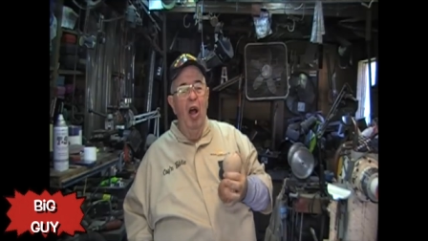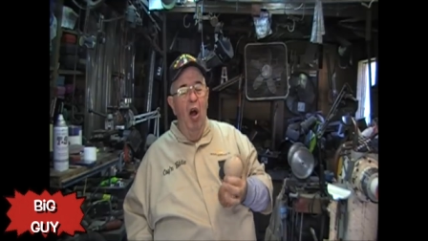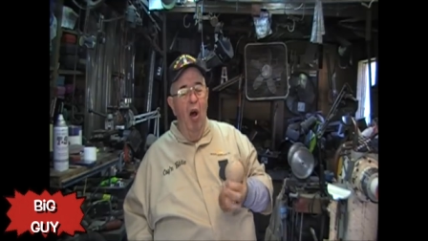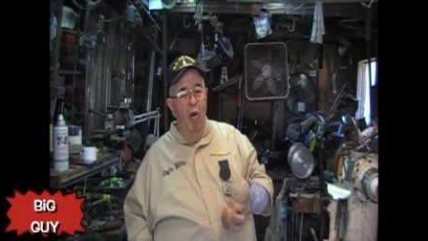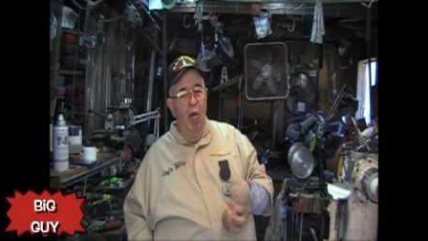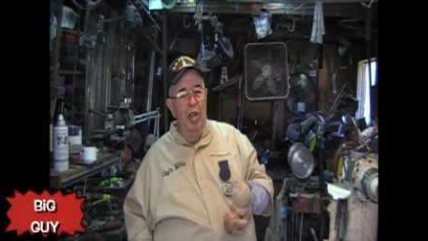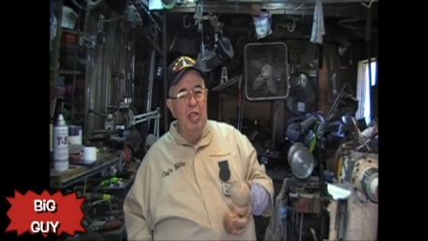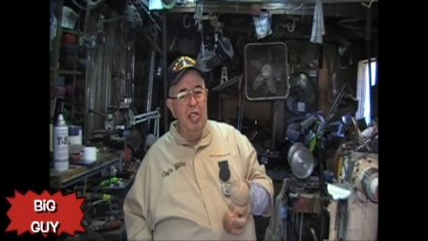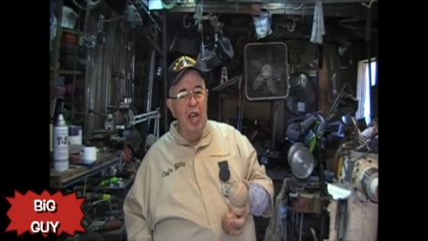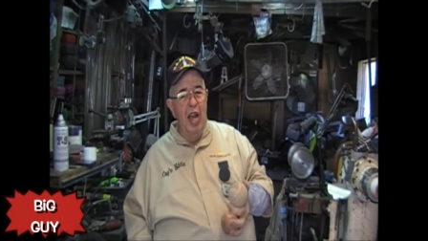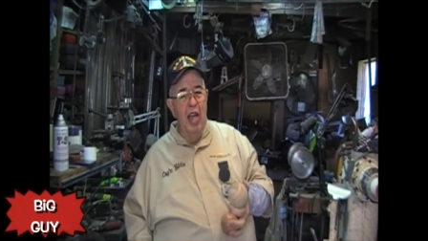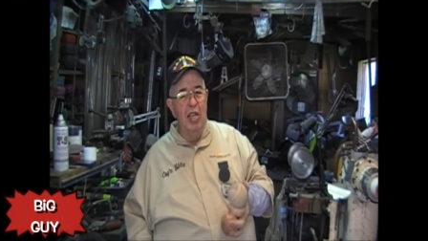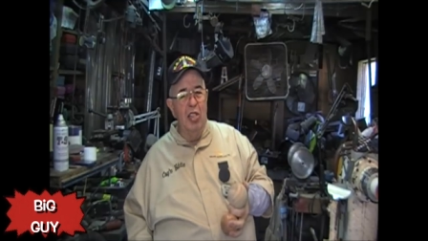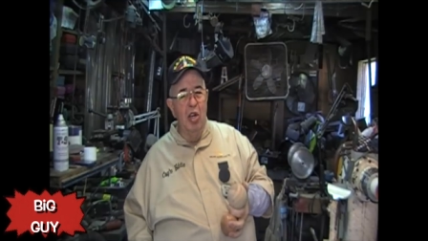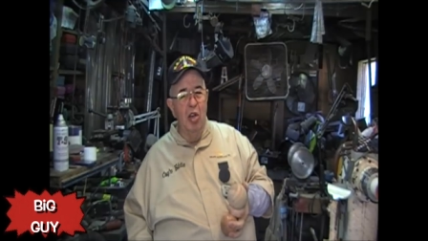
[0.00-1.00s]
All these
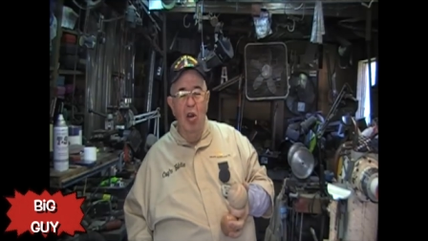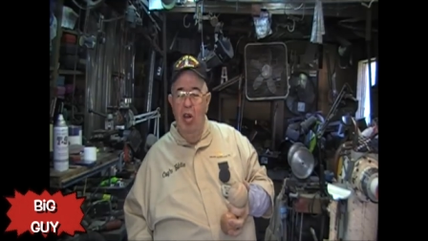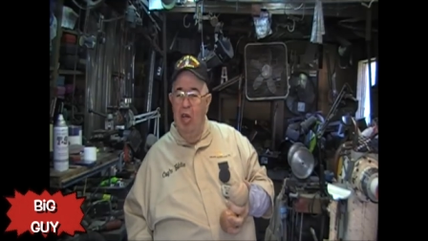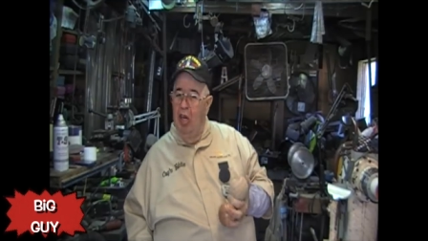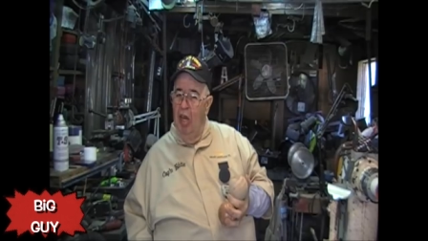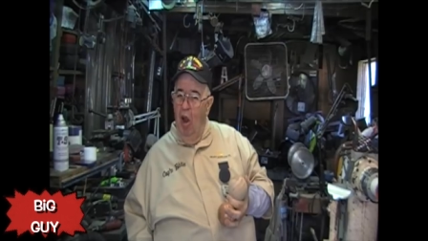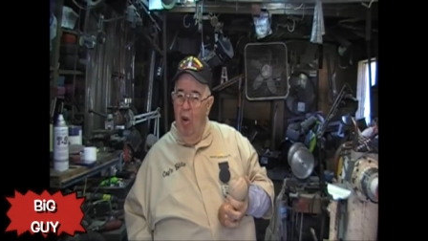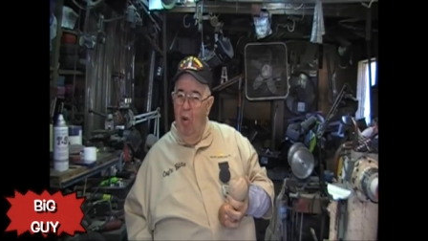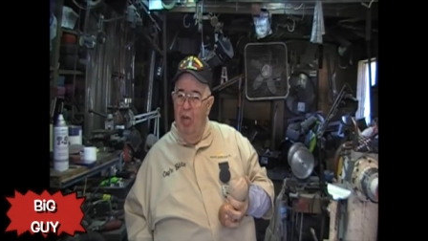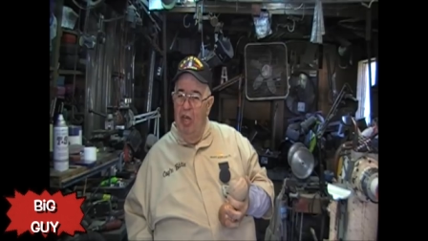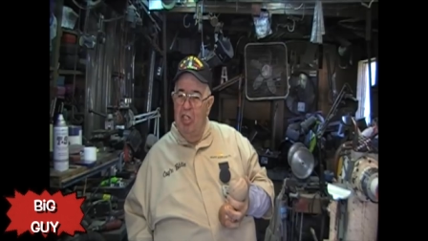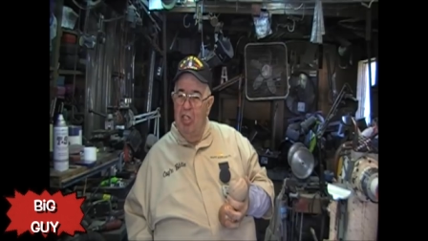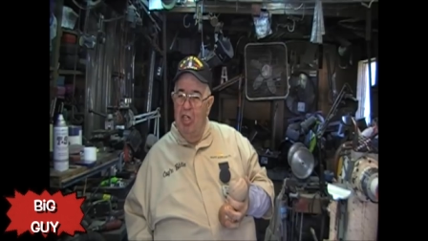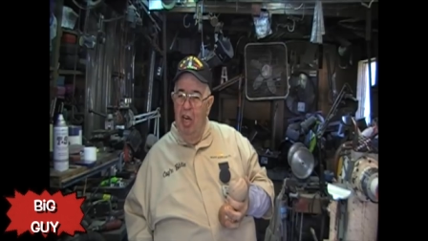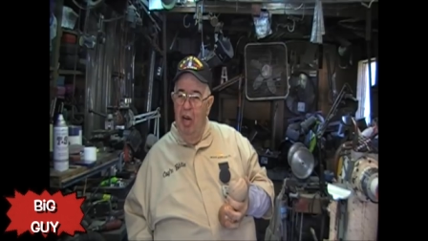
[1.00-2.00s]
guys are good. They all want to
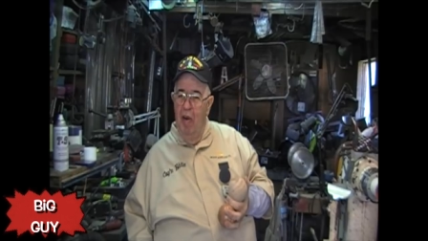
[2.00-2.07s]
share